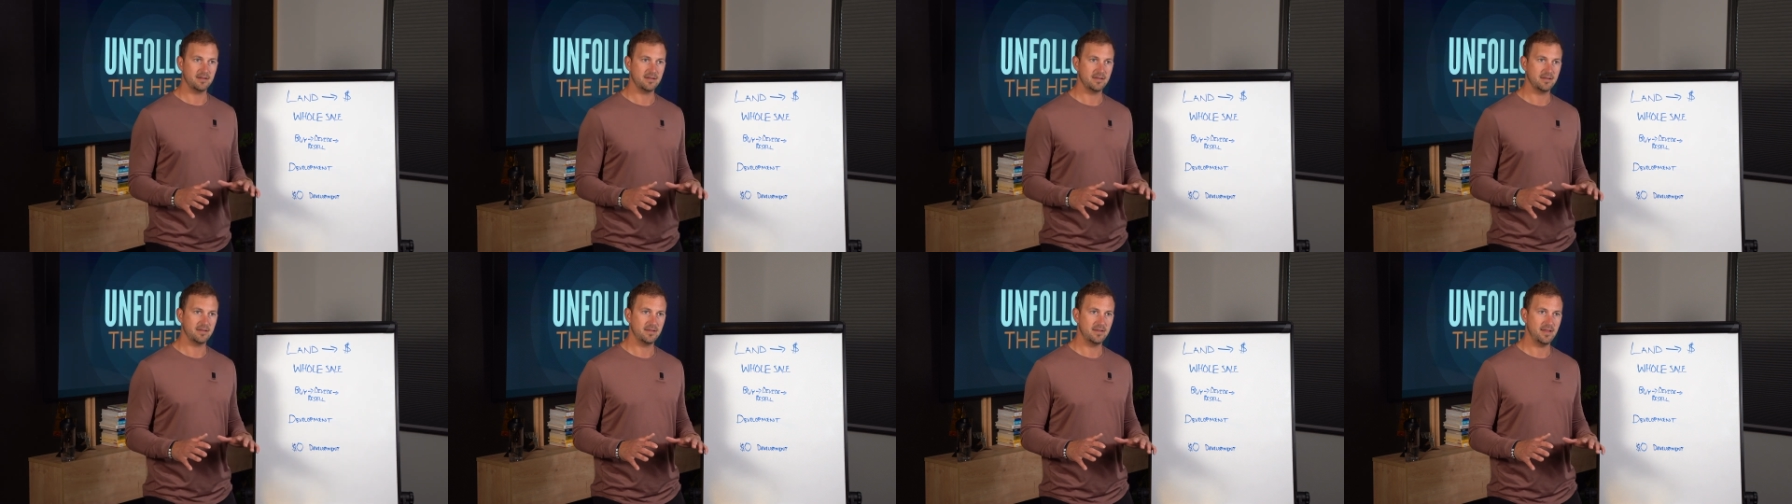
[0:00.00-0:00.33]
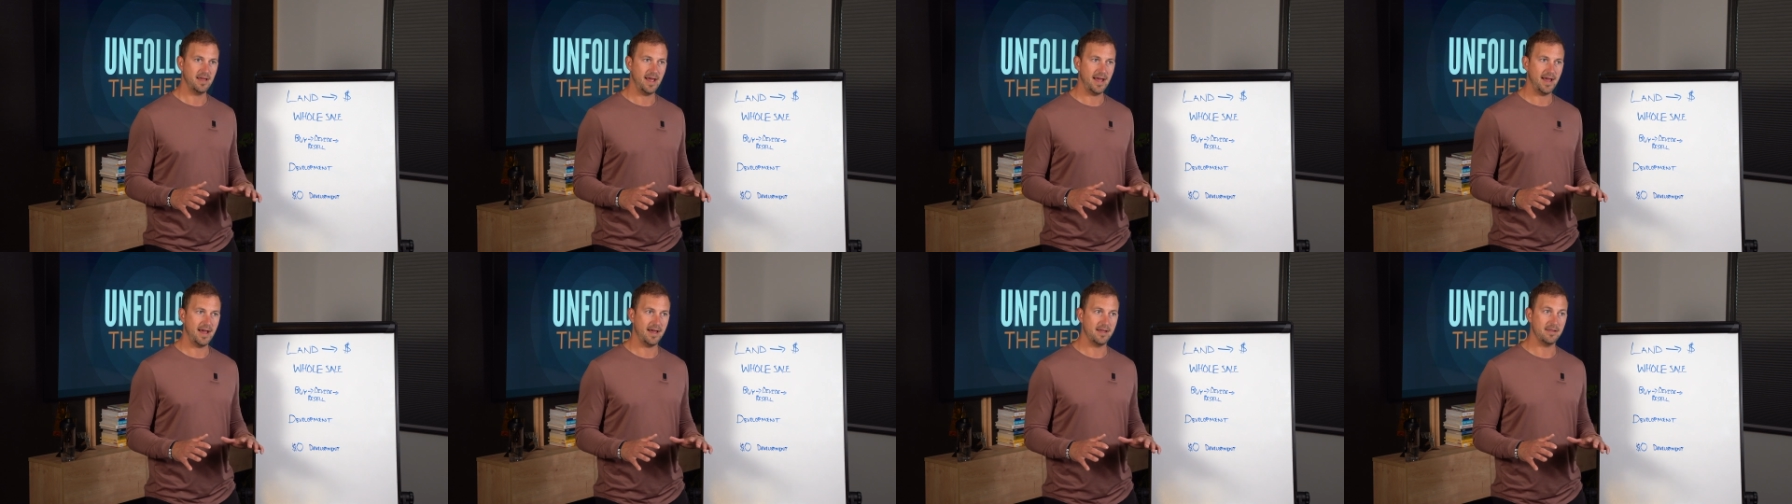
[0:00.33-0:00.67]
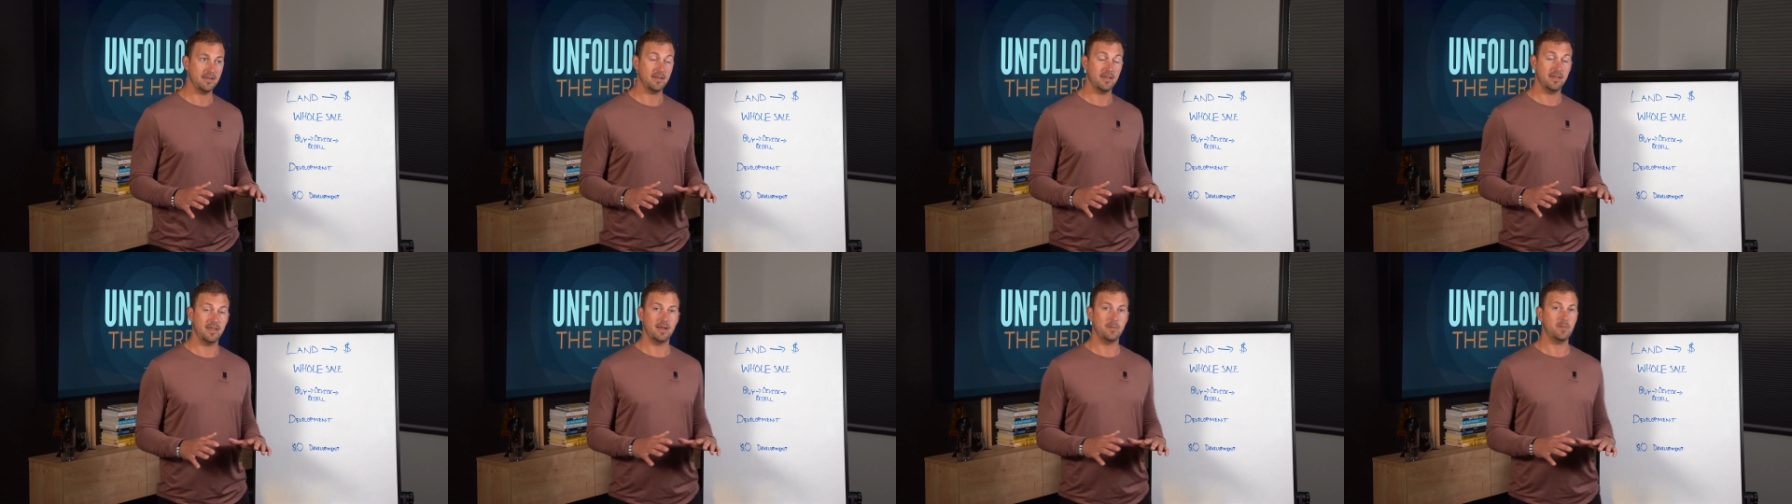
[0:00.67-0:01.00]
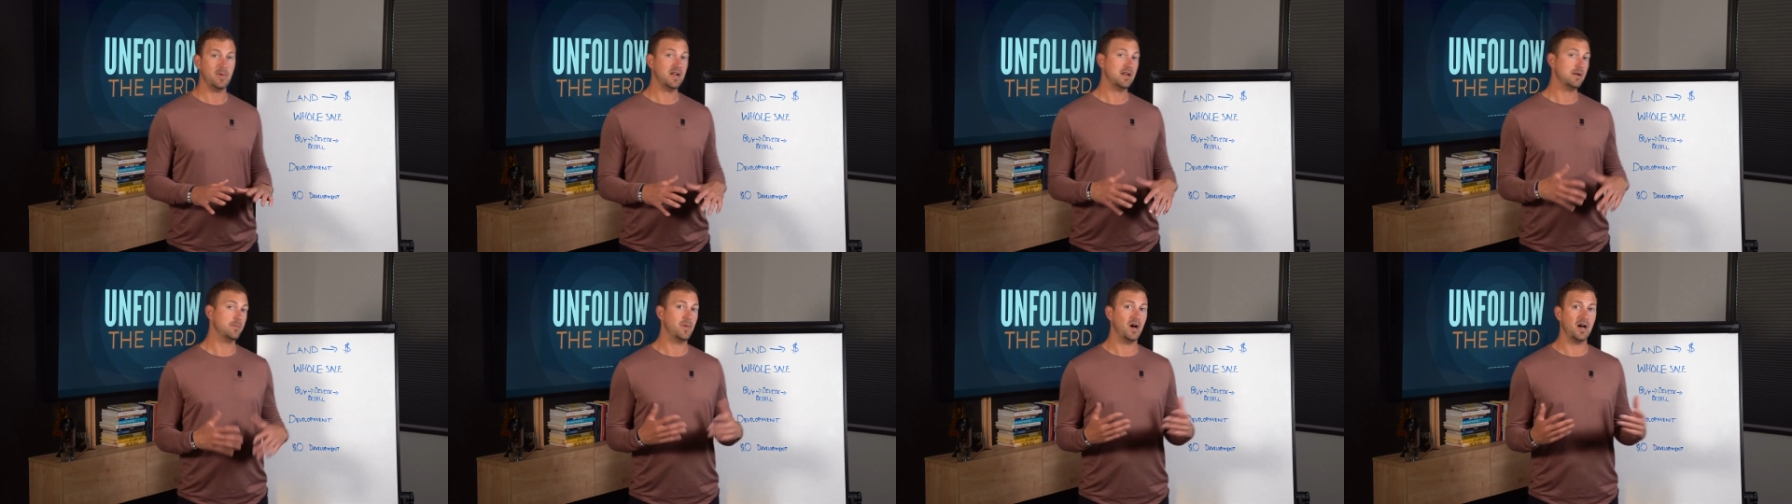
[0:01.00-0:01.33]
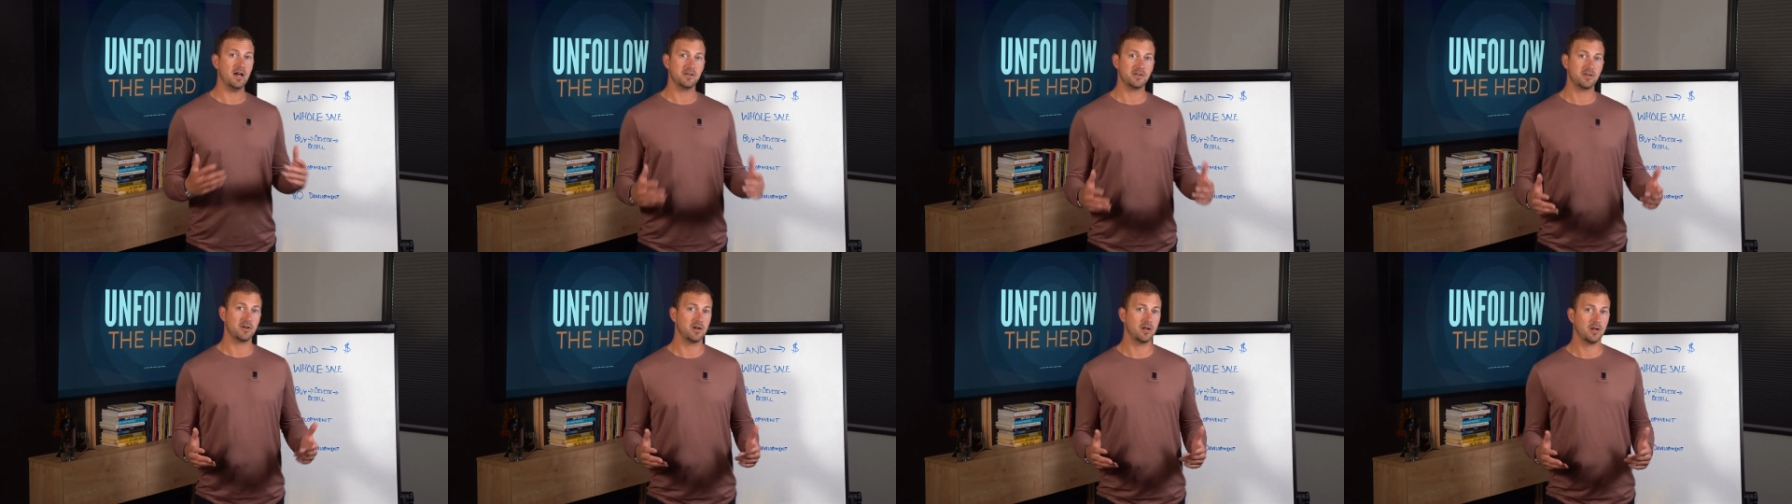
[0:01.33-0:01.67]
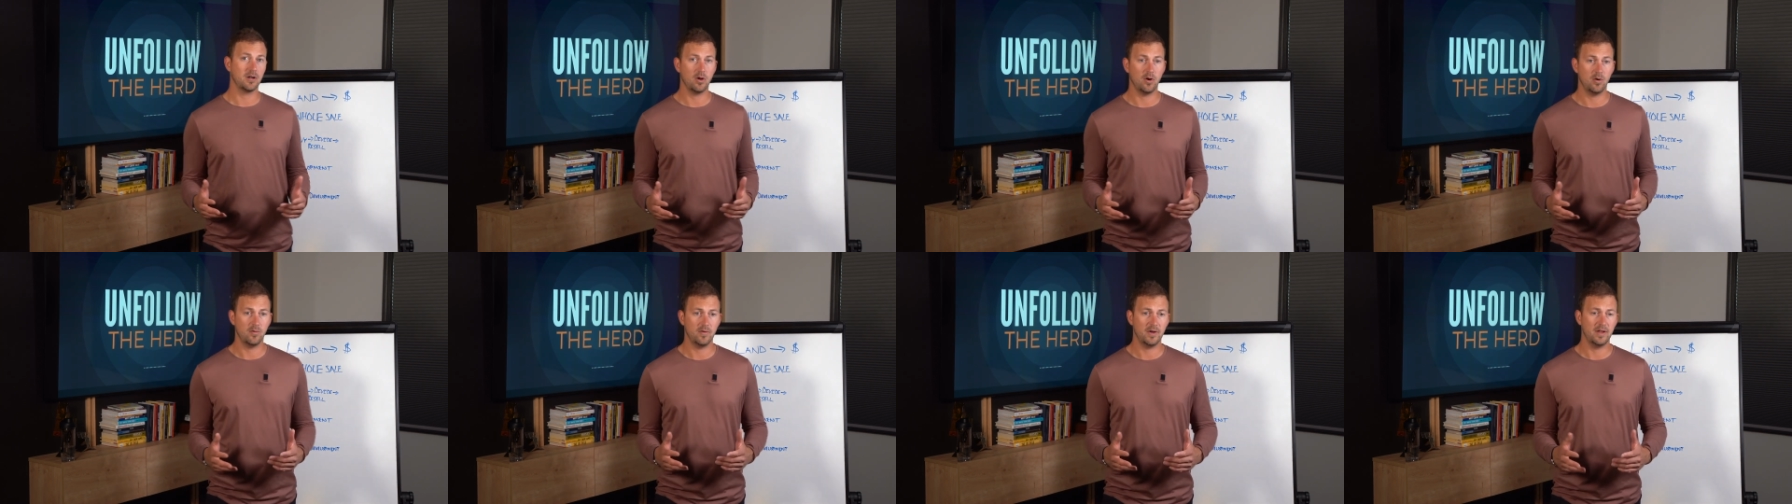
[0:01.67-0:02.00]
that they might have bought during
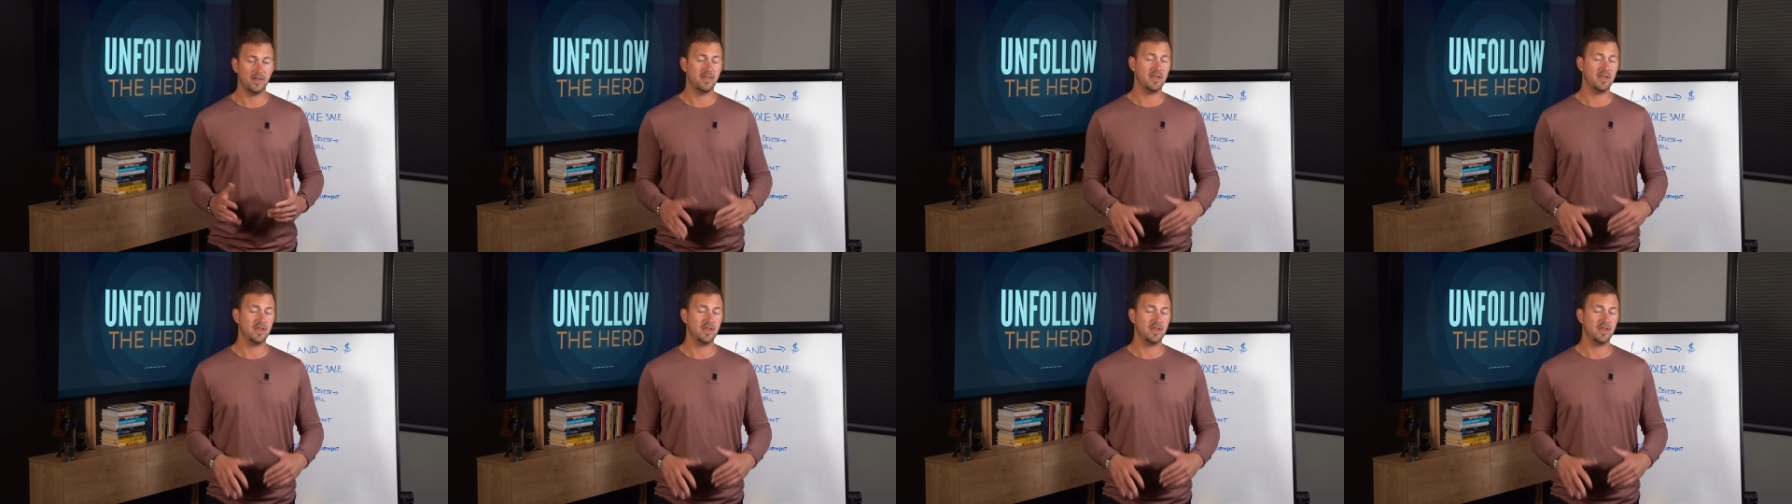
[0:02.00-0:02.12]
COVID.